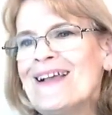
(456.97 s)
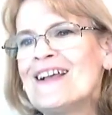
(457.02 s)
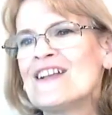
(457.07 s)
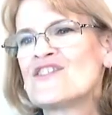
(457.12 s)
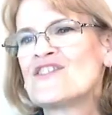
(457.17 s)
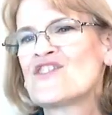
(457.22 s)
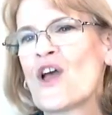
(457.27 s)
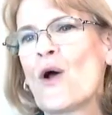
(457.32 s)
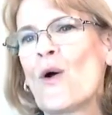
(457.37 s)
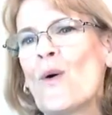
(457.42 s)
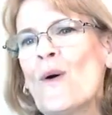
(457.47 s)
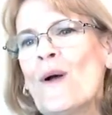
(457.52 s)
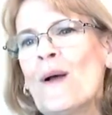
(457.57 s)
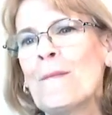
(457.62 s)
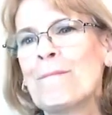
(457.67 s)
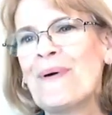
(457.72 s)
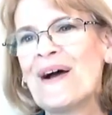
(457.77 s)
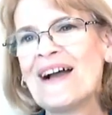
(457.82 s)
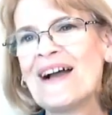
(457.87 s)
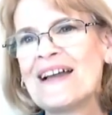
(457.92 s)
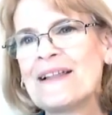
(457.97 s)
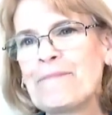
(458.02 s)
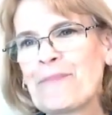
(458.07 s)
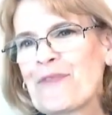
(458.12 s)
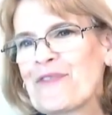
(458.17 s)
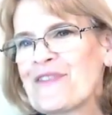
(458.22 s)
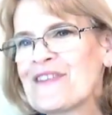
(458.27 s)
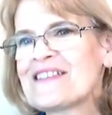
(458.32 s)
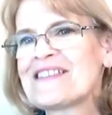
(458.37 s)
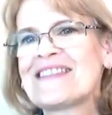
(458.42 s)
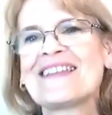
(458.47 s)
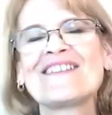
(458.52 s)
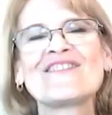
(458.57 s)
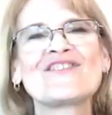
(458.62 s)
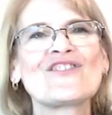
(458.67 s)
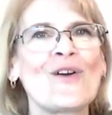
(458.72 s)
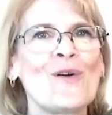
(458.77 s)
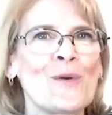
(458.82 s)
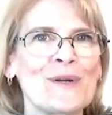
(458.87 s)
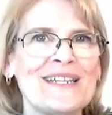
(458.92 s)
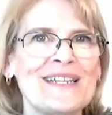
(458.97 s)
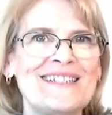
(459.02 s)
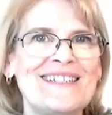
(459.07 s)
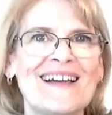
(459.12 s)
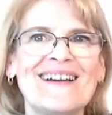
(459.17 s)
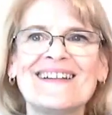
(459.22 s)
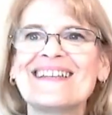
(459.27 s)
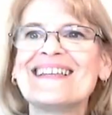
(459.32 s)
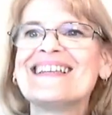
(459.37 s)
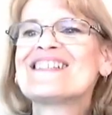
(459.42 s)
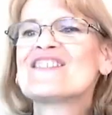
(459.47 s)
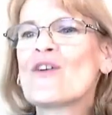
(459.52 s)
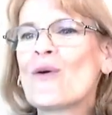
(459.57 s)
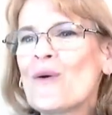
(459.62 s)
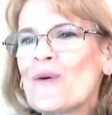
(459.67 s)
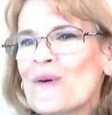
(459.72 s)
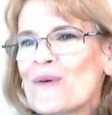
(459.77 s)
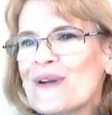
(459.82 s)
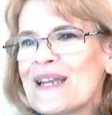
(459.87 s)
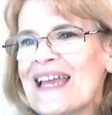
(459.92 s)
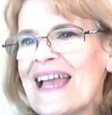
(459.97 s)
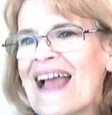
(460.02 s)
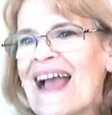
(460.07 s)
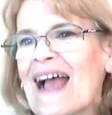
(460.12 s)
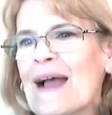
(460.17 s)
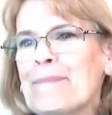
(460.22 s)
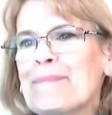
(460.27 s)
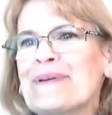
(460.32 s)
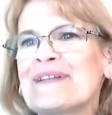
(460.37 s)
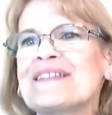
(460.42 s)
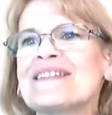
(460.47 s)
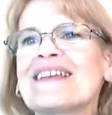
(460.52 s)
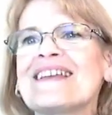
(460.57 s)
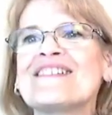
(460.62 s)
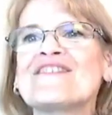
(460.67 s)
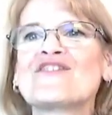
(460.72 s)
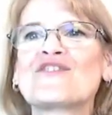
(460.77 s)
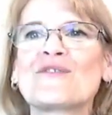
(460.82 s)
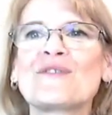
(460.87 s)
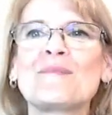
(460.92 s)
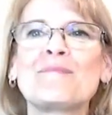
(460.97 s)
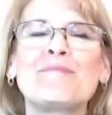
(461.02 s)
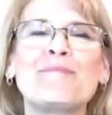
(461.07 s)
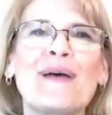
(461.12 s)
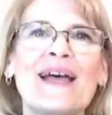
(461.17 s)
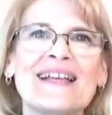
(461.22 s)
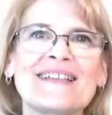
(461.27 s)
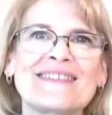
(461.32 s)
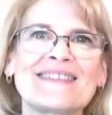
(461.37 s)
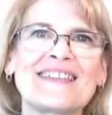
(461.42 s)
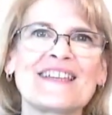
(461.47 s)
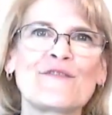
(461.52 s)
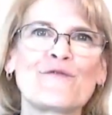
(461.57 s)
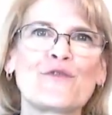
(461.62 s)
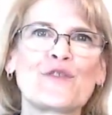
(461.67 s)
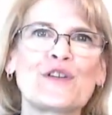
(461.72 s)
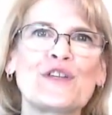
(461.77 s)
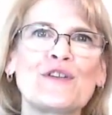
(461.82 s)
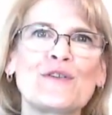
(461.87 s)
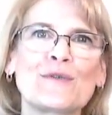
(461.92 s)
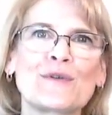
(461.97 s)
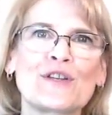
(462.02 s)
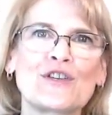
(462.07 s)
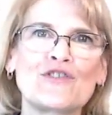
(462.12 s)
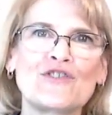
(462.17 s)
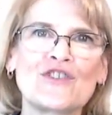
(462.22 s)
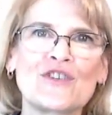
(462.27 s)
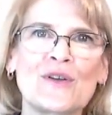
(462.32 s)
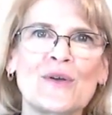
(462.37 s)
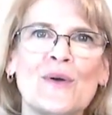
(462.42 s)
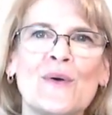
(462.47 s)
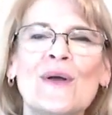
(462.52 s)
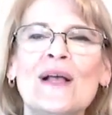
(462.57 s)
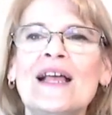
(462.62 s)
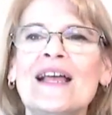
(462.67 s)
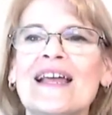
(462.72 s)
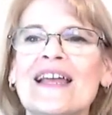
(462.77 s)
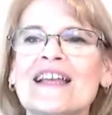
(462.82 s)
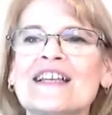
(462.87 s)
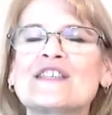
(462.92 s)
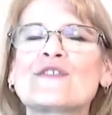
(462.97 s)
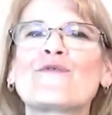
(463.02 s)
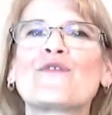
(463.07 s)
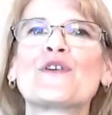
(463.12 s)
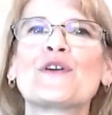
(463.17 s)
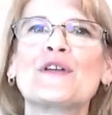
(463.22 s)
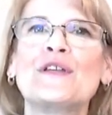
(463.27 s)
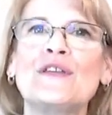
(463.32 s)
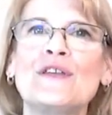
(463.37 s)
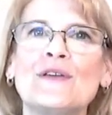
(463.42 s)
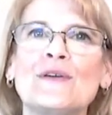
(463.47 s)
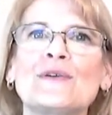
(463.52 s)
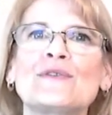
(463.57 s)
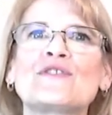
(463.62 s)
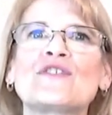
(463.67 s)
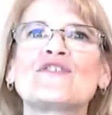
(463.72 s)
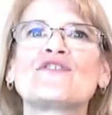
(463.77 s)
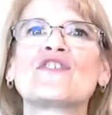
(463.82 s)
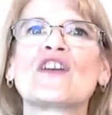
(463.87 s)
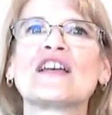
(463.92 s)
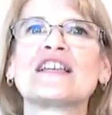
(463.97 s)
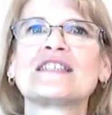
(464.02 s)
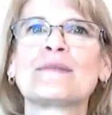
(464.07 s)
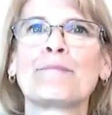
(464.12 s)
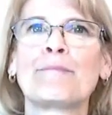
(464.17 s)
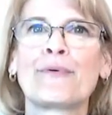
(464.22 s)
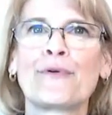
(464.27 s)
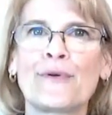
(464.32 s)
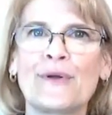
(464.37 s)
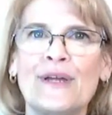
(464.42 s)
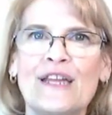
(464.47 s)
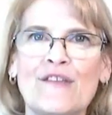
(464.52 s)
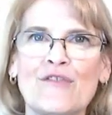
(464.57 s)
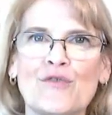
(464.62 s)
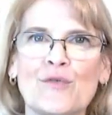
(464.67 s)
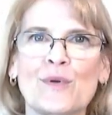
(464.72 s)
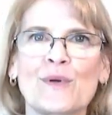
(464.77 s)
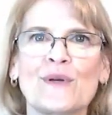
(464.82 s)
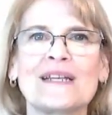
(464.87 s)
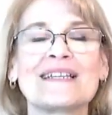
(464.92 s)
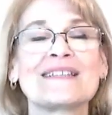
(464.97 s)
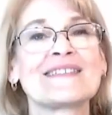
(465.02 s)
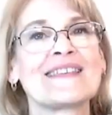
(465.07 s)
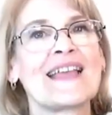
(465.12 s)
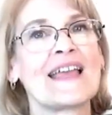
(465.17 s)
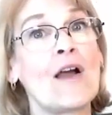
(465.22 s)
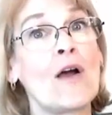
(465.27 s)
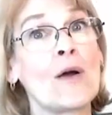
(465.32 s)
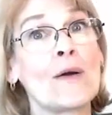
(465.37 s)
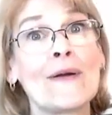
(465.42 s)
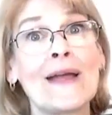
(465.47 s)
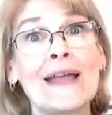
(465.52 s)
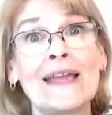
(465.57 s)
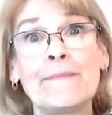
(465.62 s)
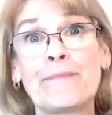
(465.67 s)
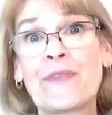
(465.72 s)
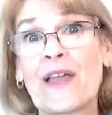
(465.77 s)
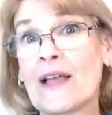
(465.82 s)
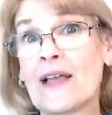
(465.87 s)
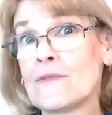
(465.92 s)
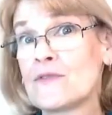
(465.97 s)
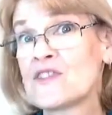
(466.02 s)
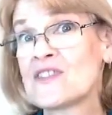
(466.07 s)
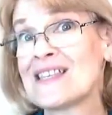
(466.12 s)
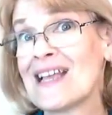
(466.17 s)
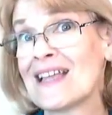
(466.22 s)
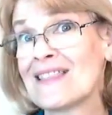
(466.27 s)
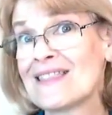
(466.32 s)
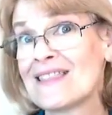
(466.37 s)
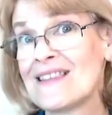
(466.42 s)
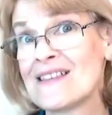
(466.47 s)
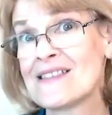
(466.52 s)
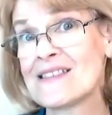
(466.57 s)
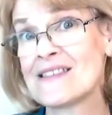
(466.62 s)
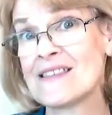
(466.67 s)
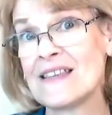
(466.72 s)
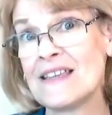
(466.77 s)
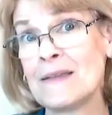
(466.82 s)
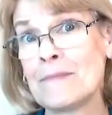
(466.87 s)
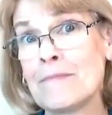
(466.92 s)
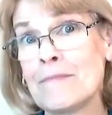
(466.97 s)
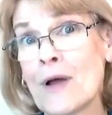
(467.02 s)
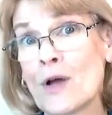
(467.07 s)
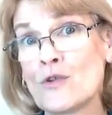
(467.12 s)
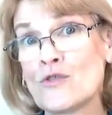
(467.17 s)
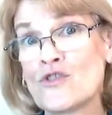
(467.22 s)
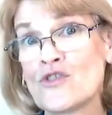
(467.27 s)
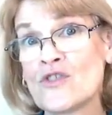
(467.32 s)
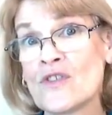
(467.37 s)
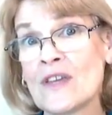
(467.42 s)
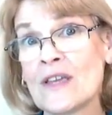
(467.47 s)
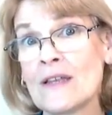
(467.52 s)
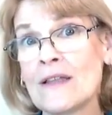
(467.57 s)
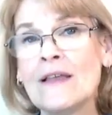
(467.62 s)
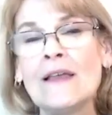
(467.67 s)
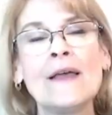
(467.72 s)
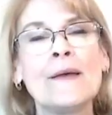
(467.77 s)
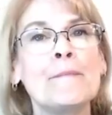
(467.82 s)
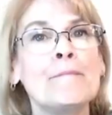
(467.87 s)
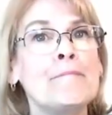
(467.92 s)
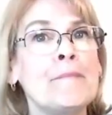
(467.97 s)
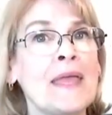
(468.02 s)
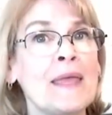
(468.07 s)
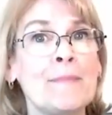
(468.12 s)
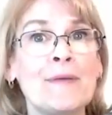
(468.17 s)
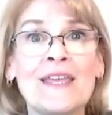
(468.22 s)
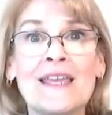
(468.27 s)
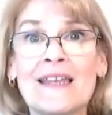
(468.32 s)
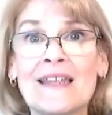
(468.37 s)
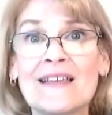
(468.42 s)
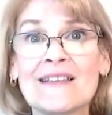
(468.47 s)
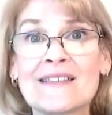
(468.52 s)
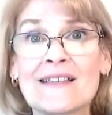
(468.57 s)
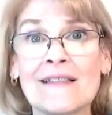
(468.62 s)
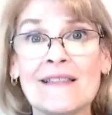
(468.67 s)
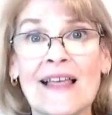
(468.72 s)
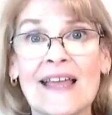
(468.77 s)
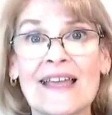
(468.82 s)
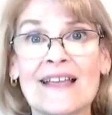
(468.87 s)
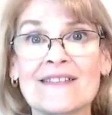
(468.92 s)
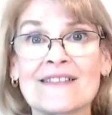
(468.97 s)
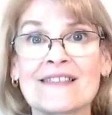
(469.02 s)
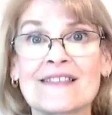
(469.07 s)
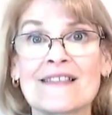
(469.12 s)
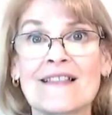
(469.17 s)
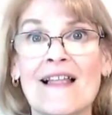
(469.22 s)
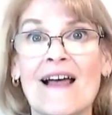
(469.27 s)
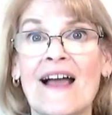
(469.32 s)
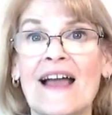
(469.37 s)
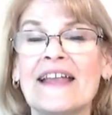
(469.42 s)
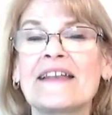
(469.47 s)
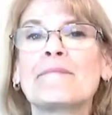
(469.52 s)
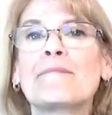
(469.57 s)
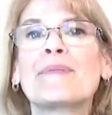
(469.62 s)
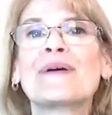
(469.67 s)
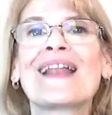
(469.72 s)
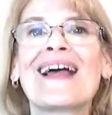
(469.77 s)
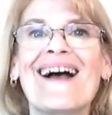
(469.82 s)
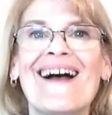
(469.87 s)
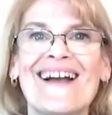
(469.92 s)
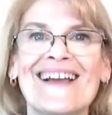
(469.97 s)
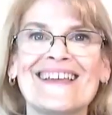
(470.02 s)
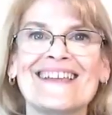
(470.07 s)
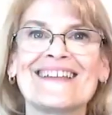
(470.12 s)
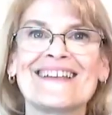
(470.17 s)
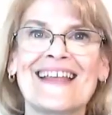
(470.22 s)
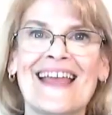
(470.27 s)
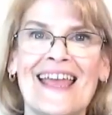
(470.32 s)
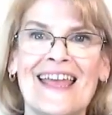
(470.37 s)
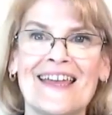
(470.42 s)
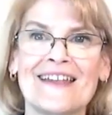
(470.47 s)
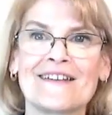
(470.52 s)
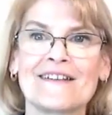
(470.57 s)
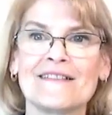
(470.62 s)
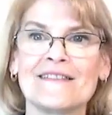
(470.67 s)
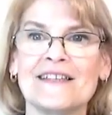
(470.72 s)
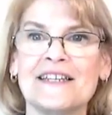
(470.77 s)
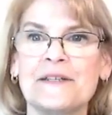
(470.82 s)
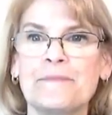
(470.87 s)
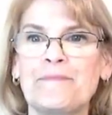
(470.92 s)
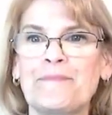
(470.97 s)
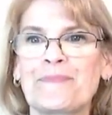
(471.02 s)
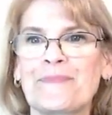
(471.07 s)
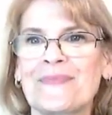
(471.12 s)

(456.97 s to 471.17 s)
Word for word: So, but this thing is already done. It's already happened. And so the best thing for you to do is for you to just breathe through it and say, all right, I've set this in motion. Maybe it is a landslide, but I can handle it.